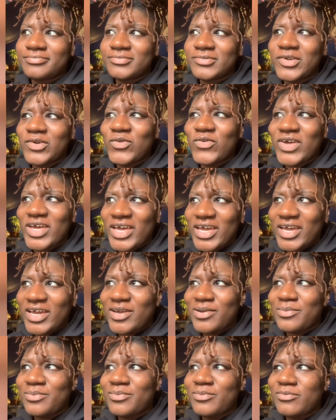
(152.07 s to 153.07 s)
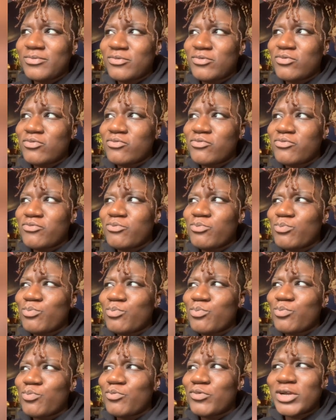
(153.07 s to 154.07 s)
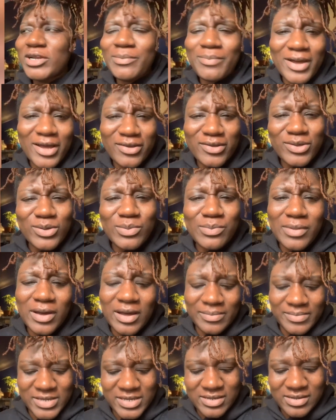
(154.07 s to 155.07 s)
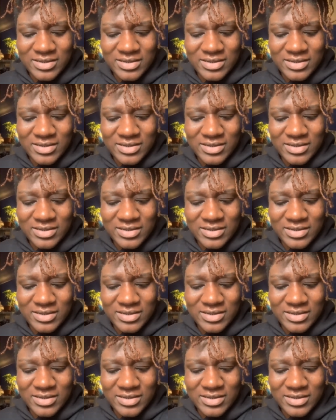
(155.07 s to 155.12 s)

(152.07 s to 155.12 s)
Okay. What about you, Mommy?